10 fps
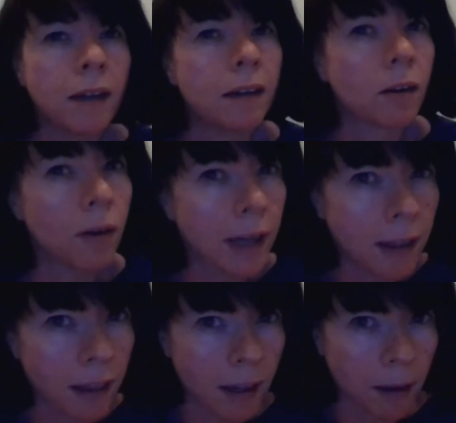And a
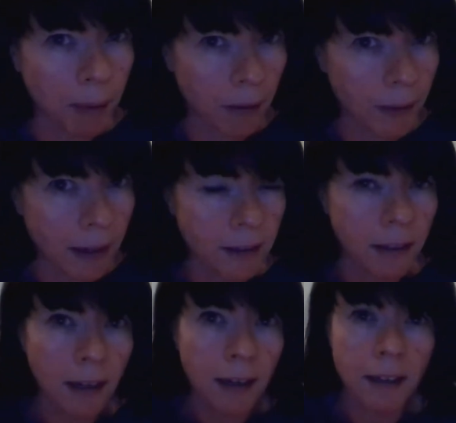great thing about
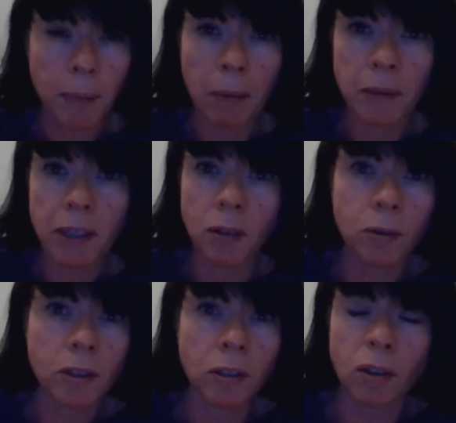this is about
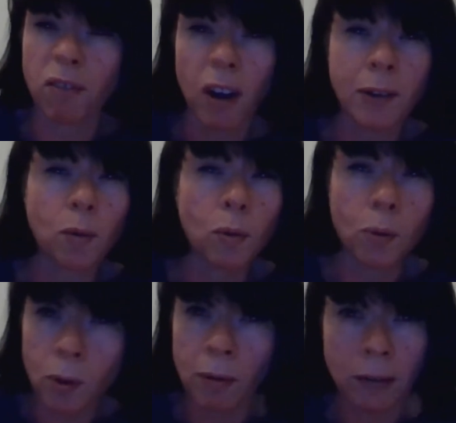materials that you can find
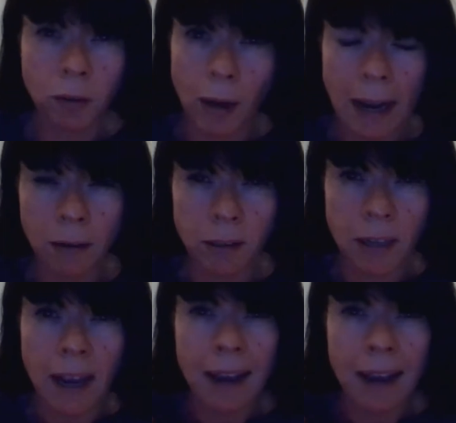all around your house